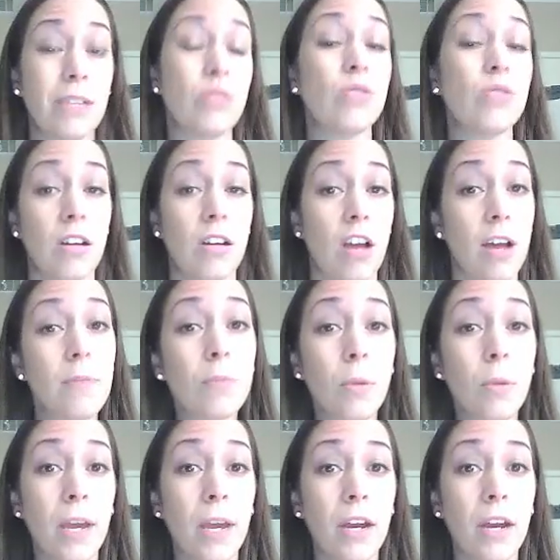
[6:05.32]
you sound
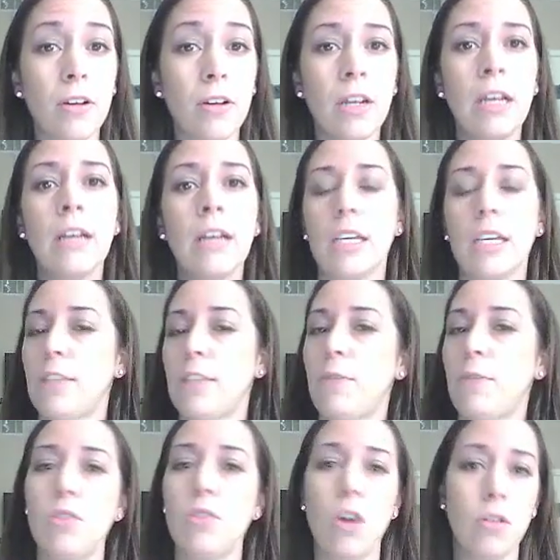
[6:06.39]
unprepared is if
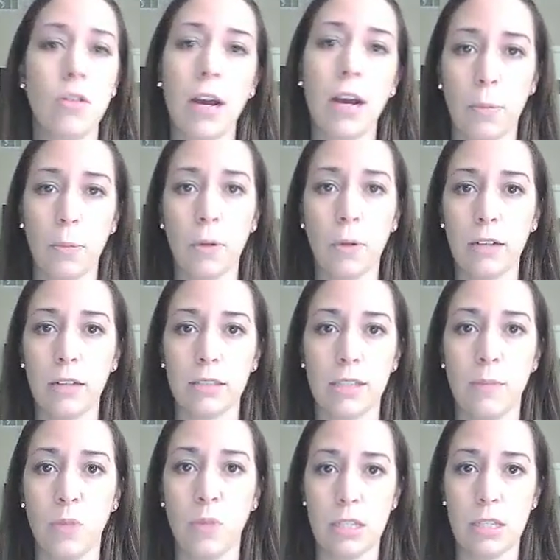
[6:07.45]
you don't know how to pronounce
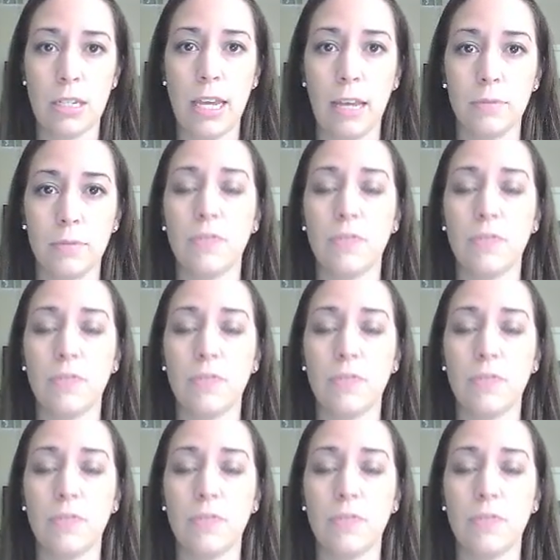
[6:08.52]
someone's name.